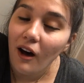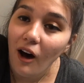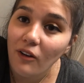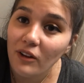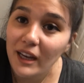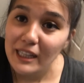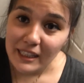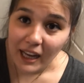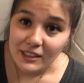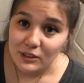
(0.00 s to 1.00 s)
Alrighty
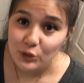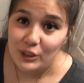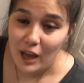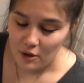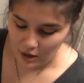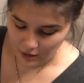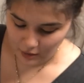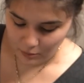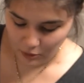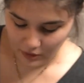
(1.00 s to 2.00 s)
guys, so now I
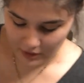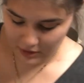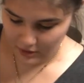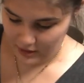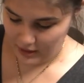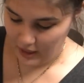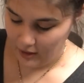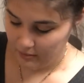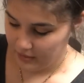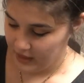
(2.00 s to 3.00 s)
am going to
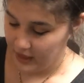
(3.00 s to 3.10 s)
attempt,